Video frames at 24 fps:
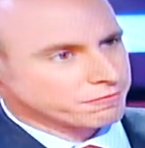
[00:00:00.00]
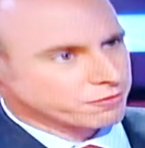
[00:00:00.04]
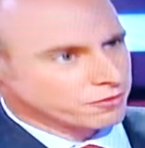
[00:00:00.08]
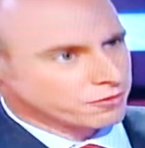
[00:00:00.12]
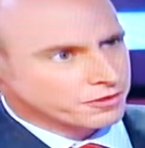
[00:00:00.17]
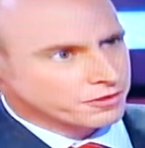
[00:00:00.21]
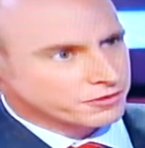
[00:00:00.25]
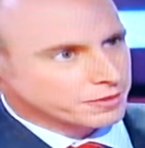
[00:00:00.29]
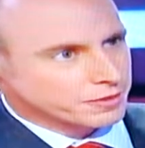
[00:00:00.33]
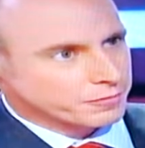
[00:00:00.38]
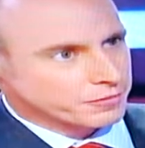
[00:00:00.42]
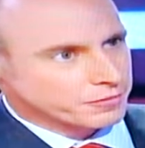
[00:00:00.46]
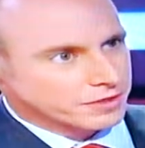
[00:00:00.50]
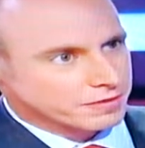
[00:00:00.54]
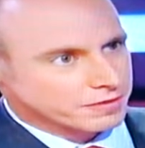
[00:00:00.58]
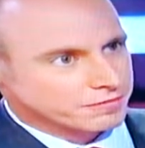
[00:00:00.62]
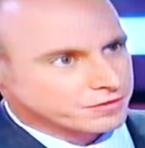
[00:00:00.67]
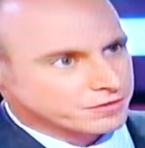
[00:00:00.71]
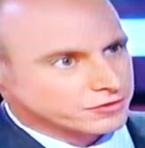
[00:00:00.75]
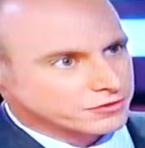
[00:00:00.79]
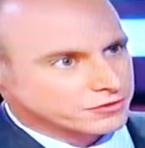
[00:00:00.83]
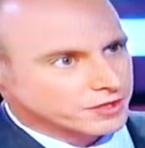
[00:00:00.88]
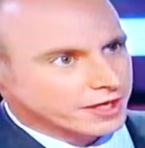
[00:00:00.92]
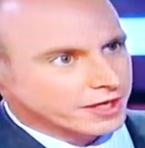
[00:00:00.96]
afford something of
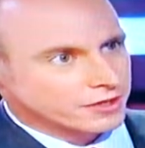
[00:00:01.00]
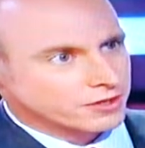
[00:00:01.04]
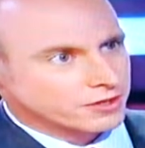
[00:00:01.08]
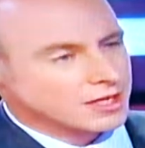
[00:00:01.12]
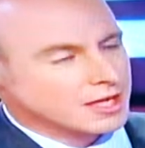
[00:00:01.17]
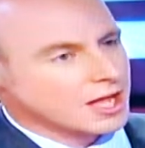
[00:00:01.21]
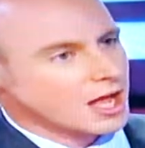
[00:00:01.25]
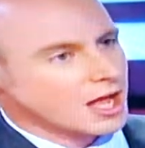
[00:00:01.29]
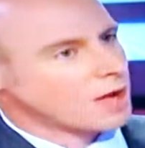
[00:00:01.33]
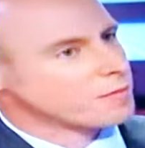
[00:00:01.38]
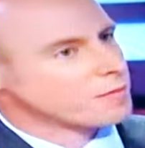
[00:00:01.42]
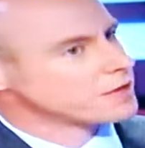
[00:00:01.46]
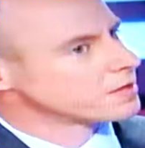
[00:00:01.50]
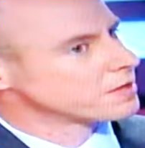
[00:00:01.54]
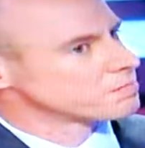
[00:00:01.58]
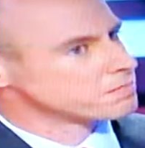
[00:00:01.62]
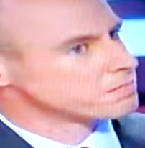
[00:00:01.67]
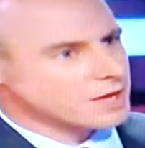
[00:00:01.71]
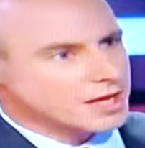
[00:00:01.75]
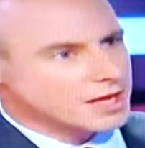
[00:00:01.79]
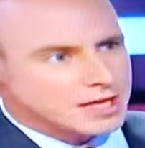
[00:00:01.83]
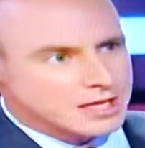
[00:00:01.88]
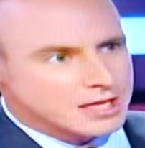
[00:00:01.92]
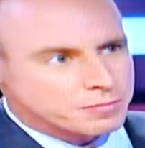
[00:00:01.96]
this scale. I
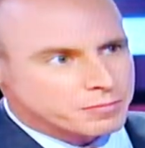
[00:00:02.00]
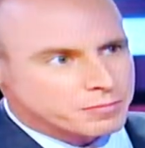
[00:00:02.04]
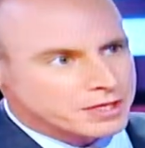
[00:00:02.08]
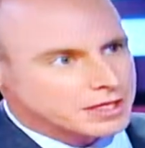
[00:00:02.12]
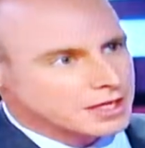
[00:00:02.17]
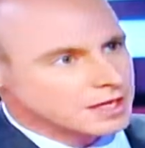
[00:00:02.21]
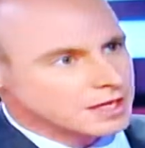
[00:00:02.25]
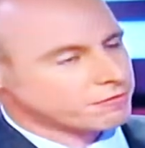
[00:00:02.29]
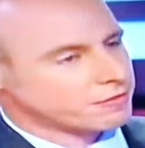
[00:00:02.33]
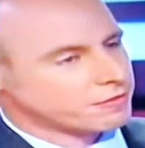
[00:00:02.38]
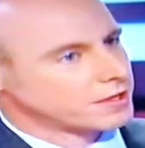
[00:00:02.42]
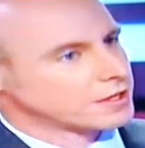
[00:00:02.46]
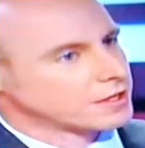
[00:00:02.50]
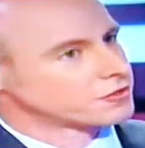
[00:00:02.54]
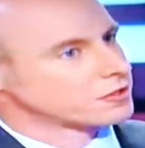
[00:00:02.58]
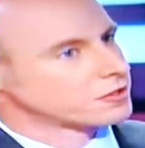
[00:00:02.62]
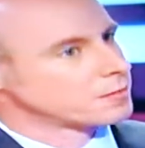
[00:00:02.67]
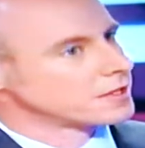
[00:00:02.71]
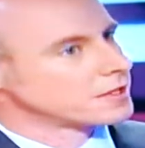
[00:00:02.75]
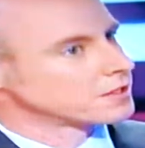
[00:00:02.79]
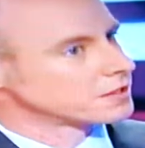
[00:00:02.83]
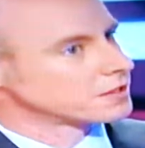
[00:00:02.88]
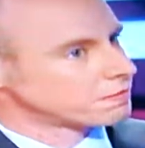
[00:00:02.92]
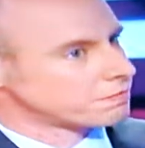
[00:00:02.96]
mean, maybe if things
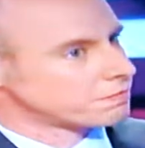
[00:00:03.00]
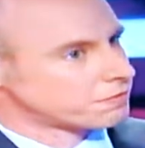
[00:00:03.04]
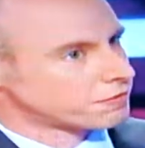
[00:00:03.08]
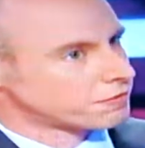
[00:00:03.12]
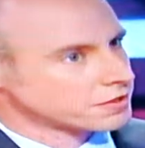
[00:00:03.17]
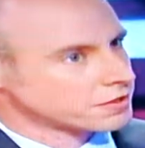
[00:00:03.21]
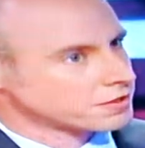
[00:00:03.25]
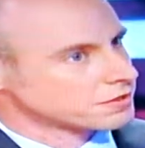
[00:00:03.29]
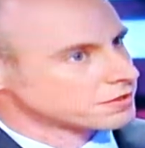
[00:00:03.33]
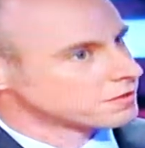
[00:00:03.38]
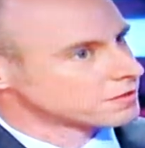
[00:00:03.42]
had been different...